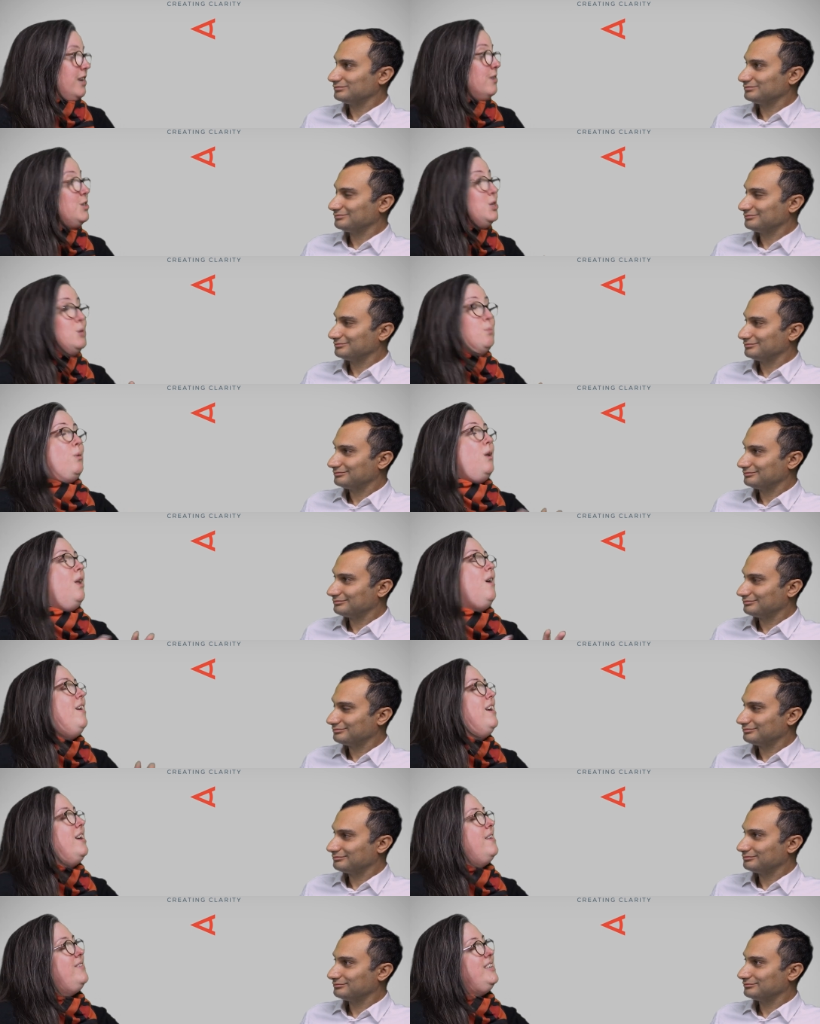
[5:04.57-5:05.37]
Speaker 1: Your
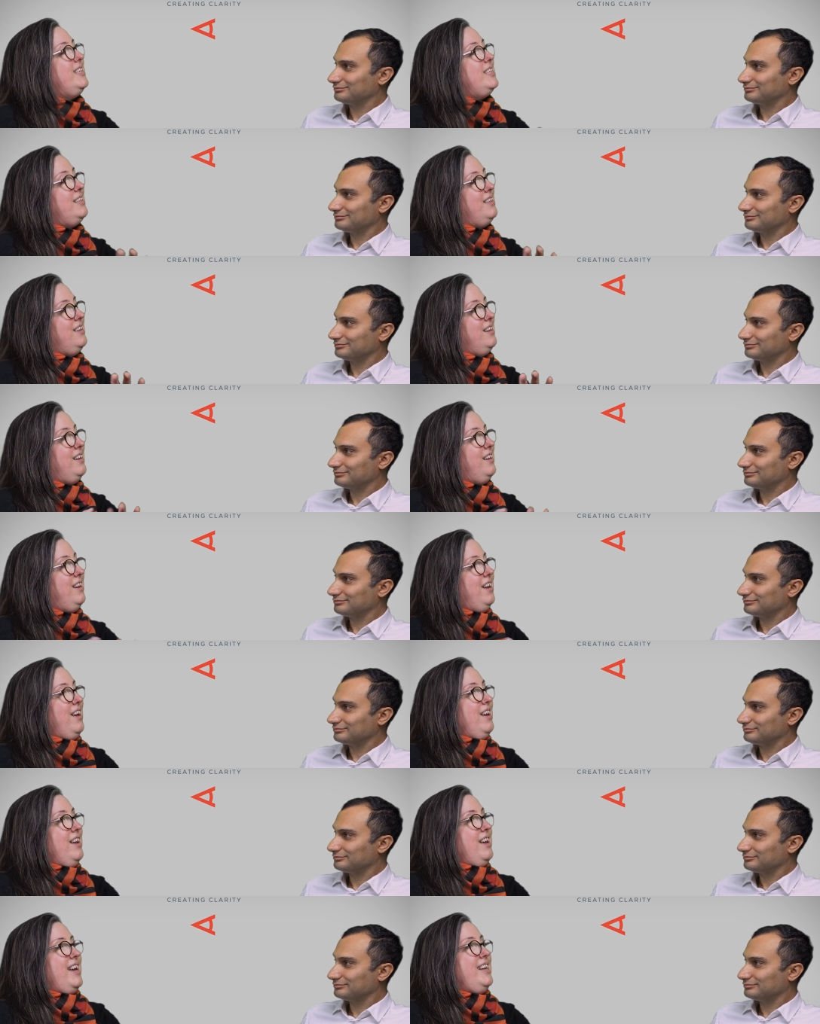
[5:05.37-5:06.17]
supplier is the
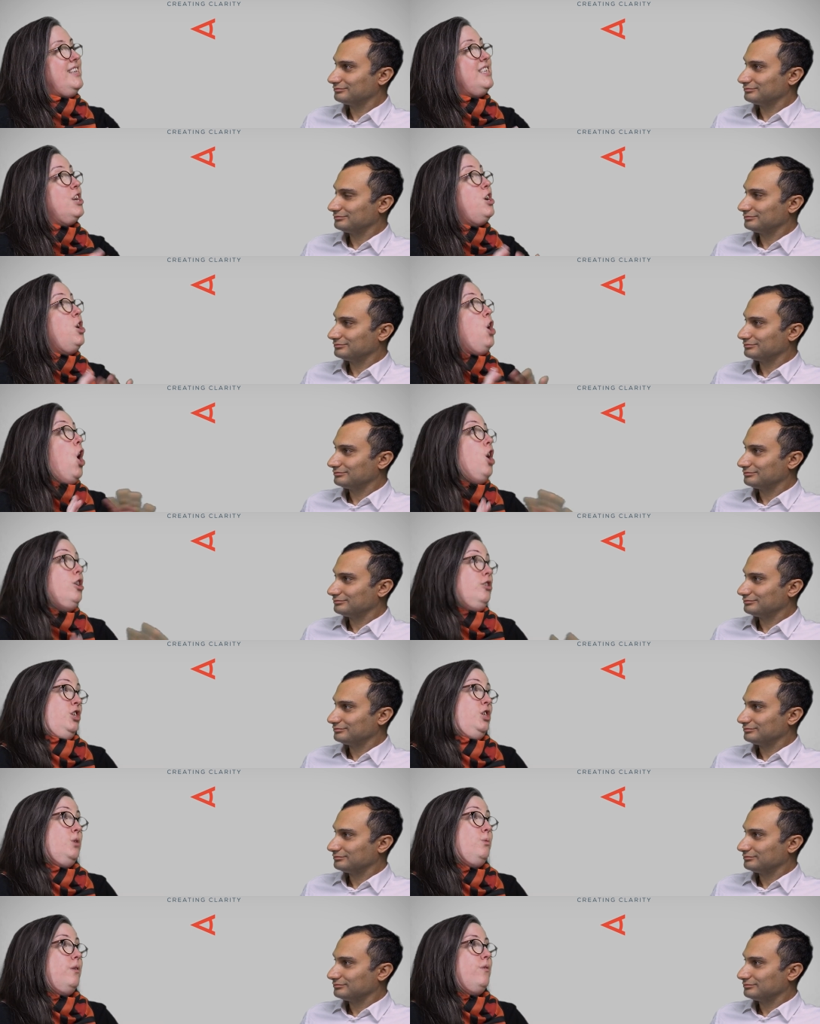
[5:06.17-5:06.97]

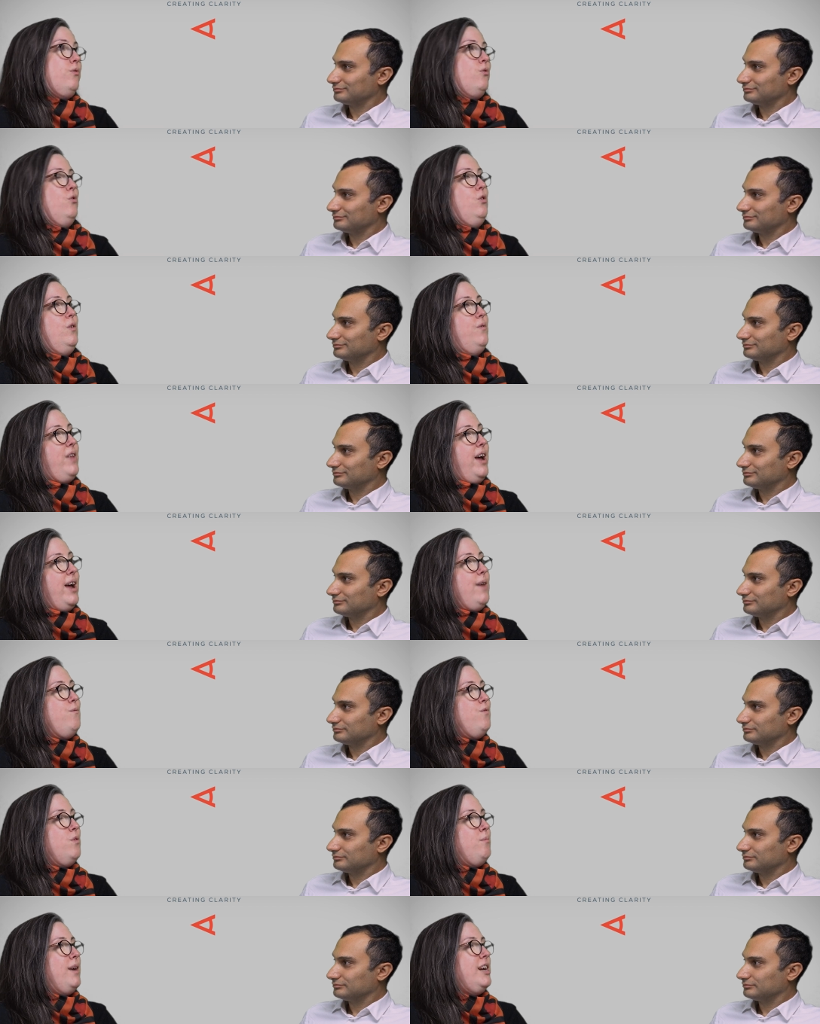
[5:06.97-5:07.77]
conduit for all of that
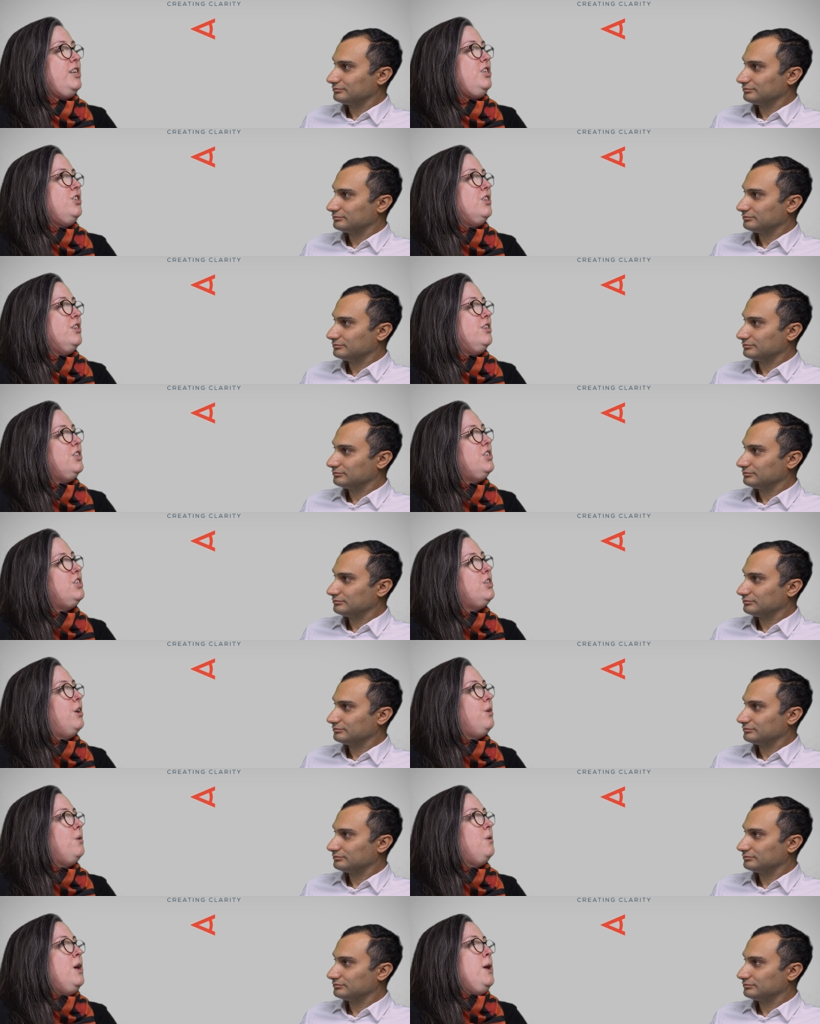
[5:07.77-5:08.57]
information.
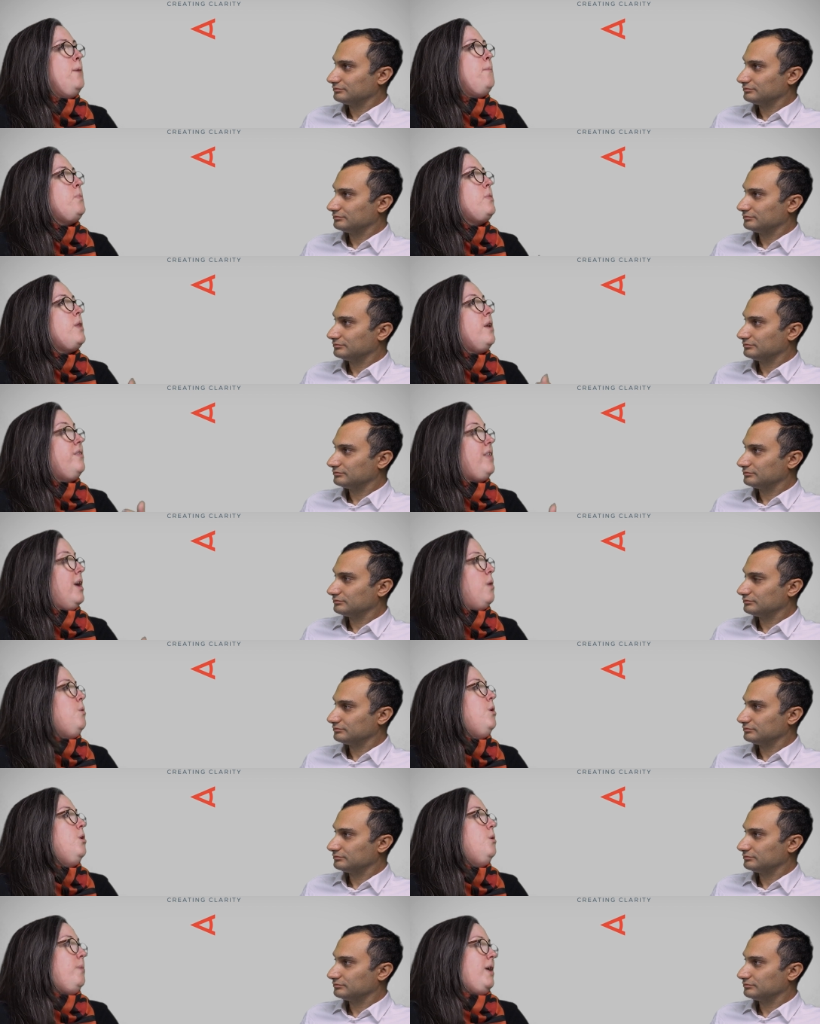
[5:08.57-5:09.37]
So there
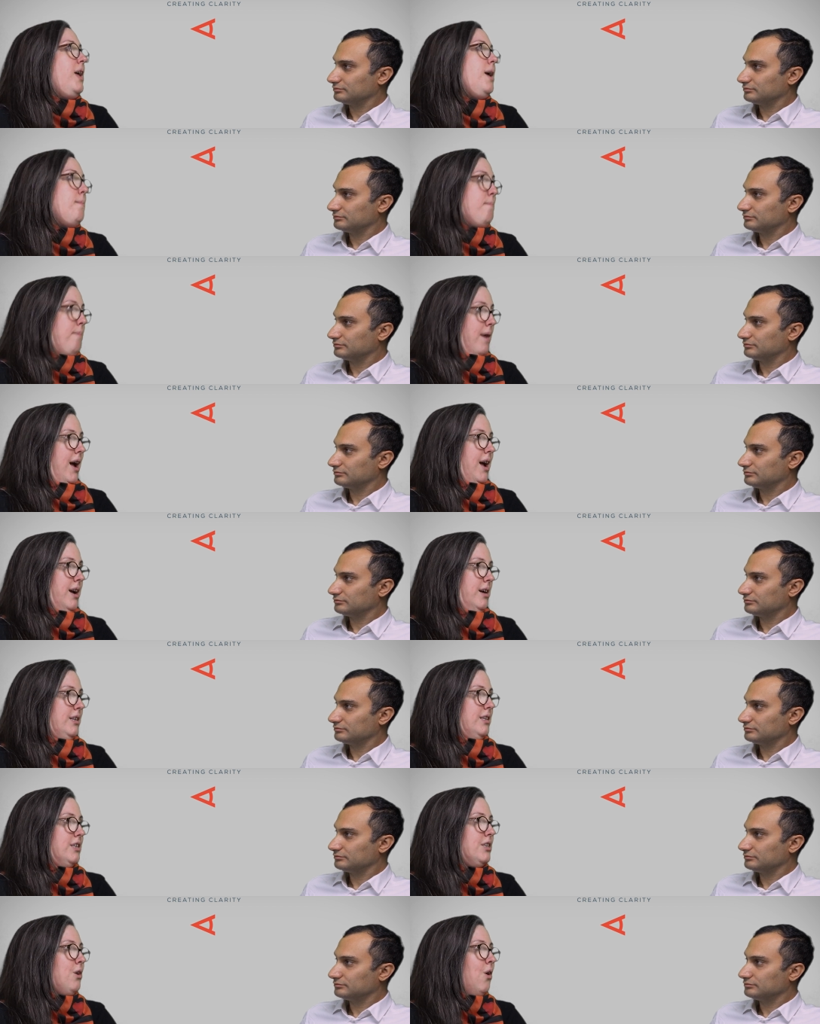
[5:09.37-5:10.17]
will be
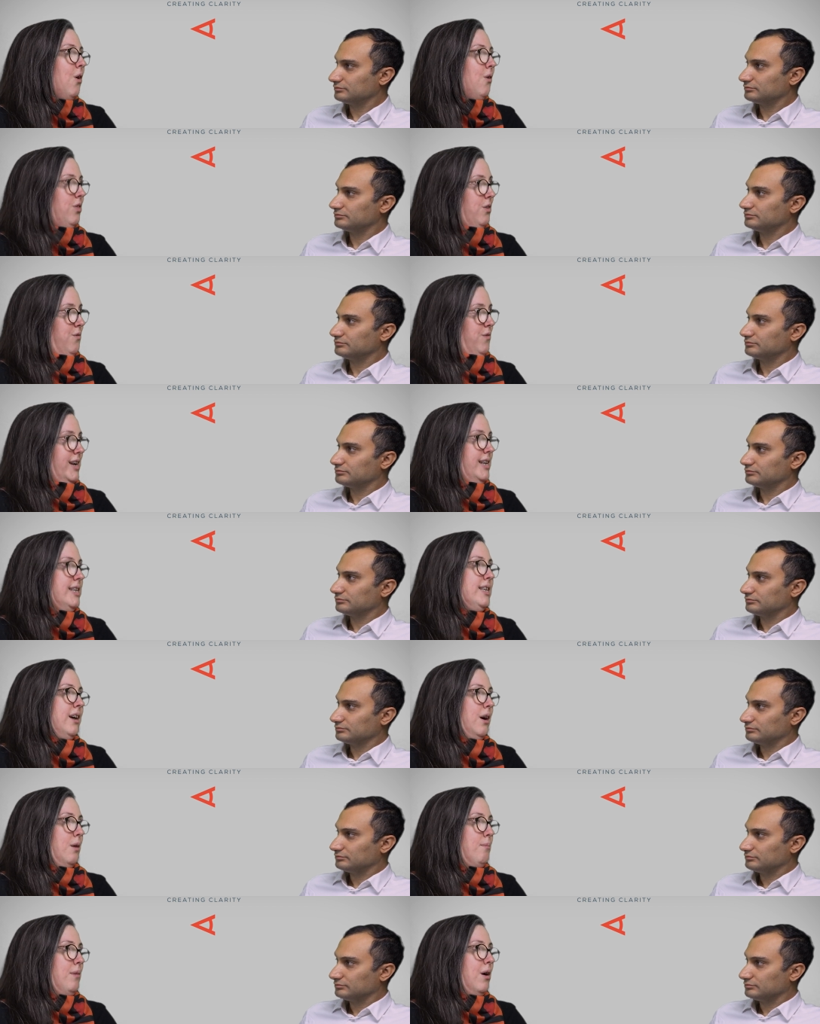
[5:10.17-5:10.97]
impacts on the
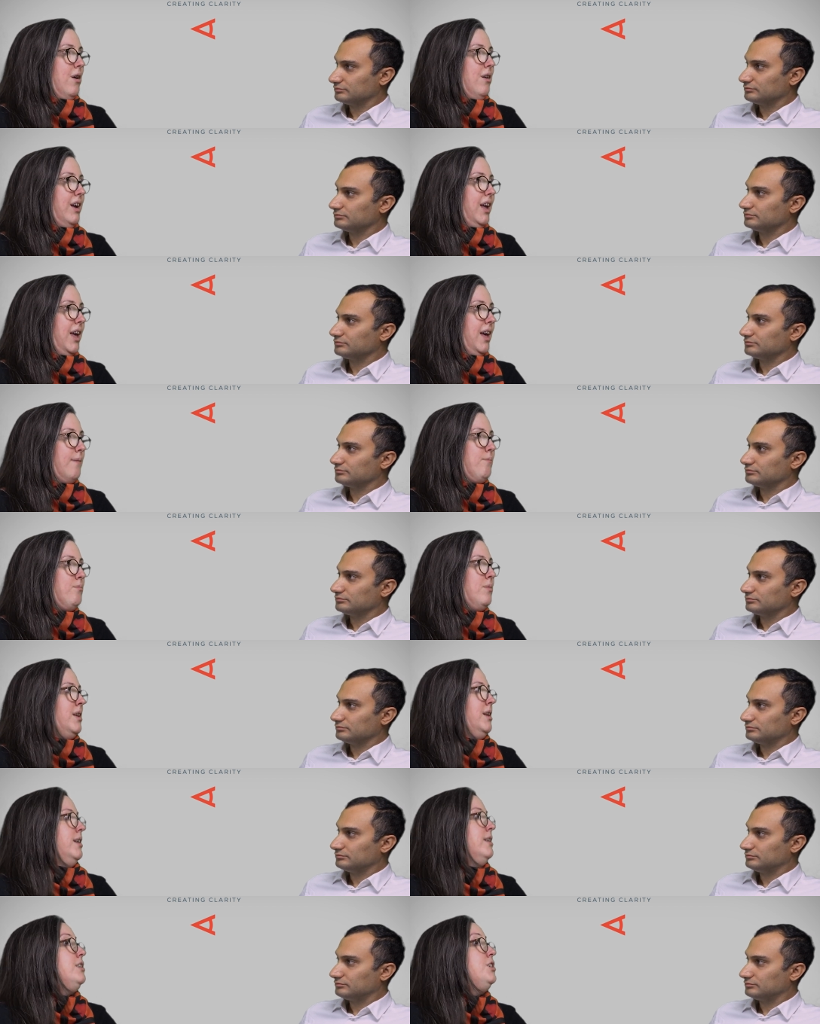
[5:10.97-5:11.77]
retail market.
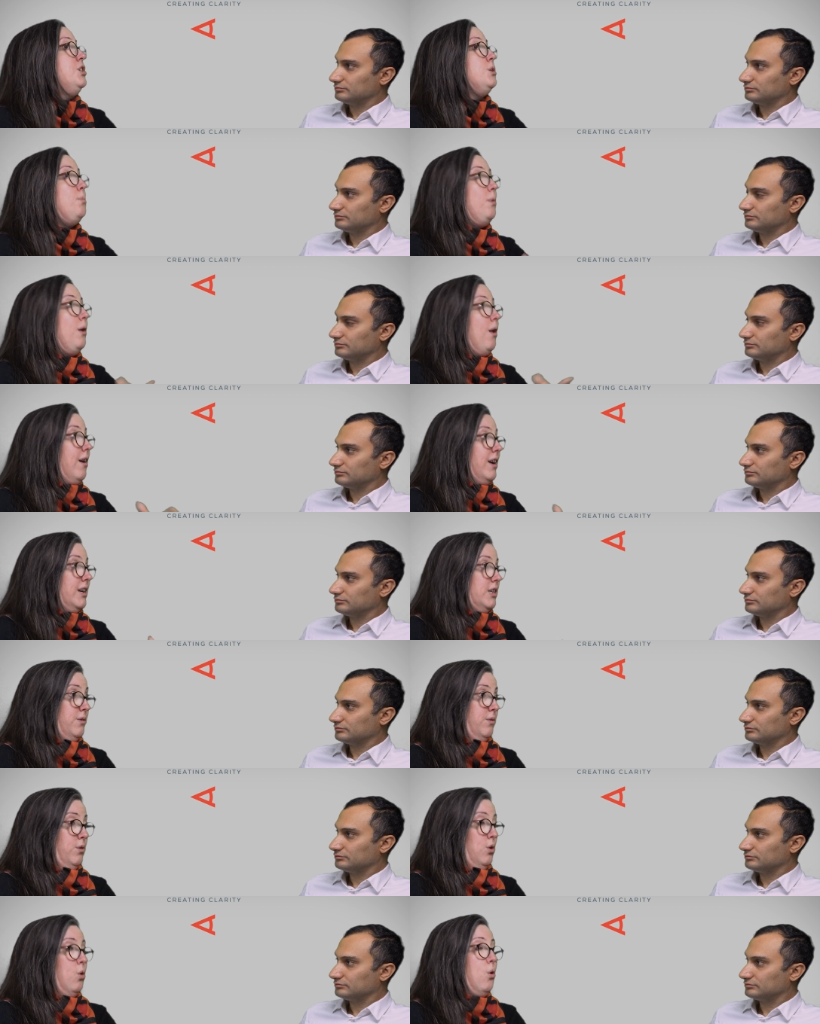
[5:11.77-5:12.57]

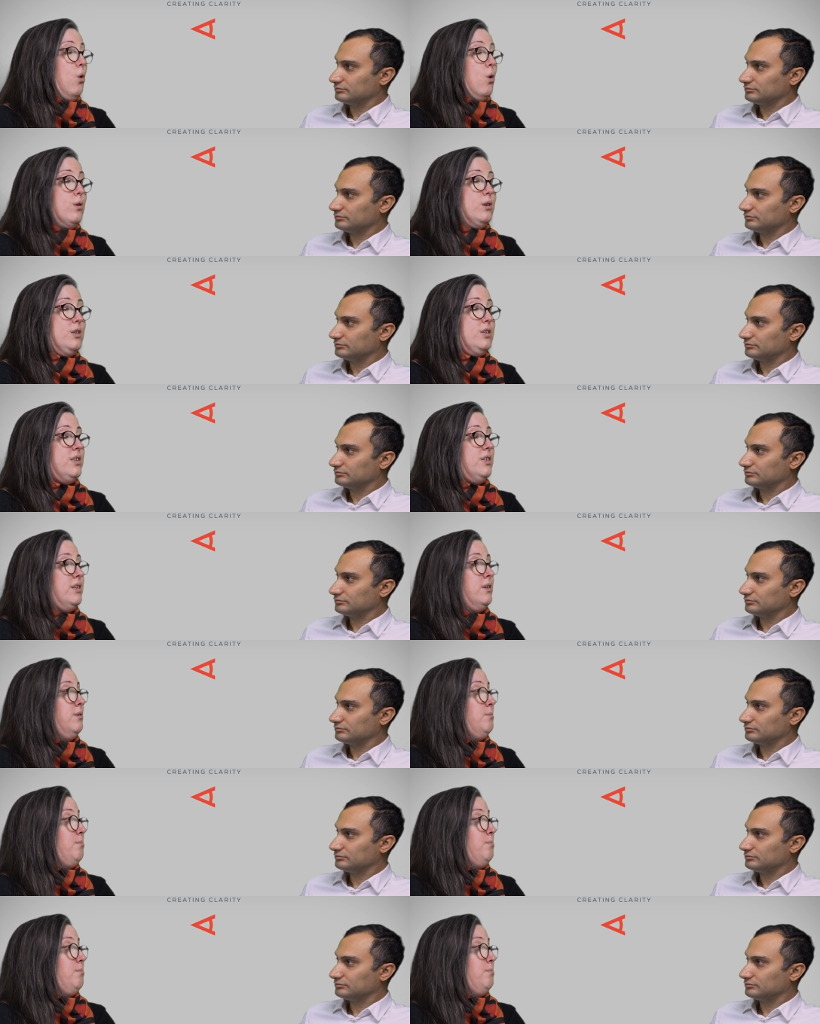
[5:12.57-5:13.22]
Suppliers, of course,